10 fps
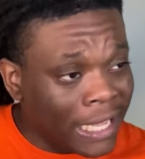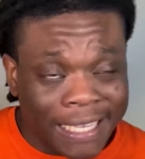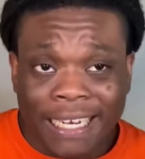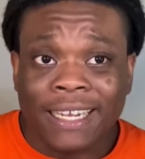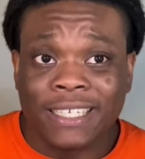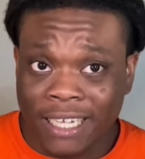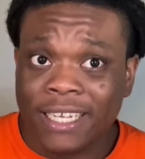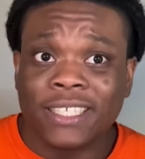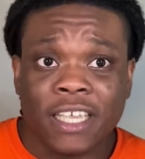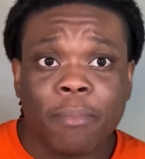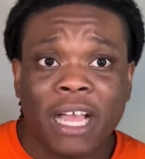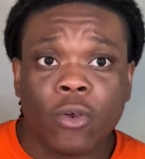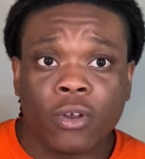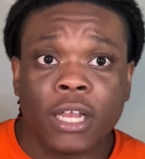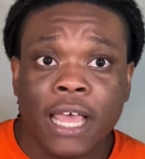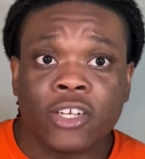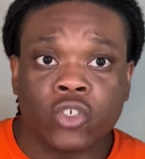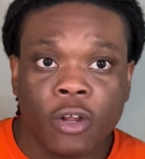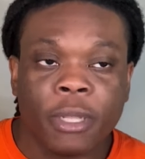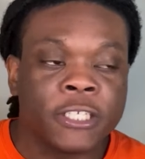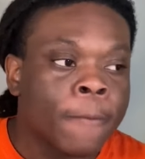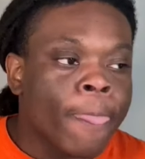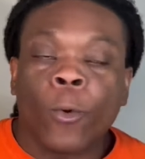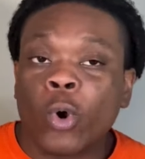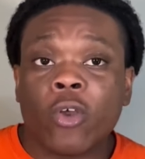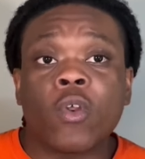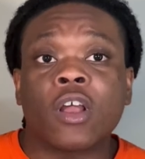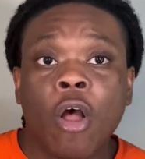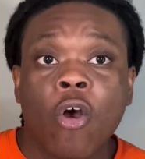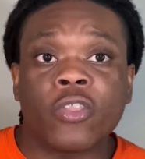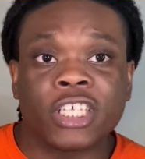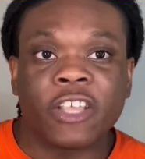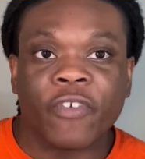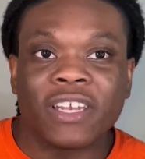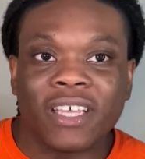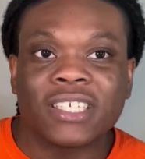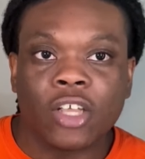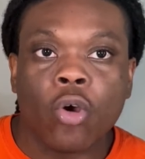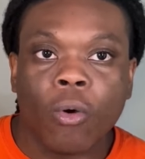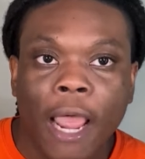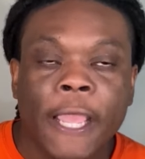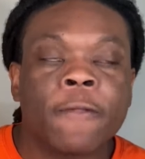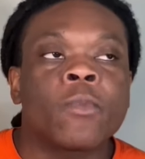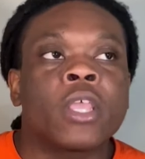Get the team back on the line of scrimmage. We're going to call this if it doesn't go right.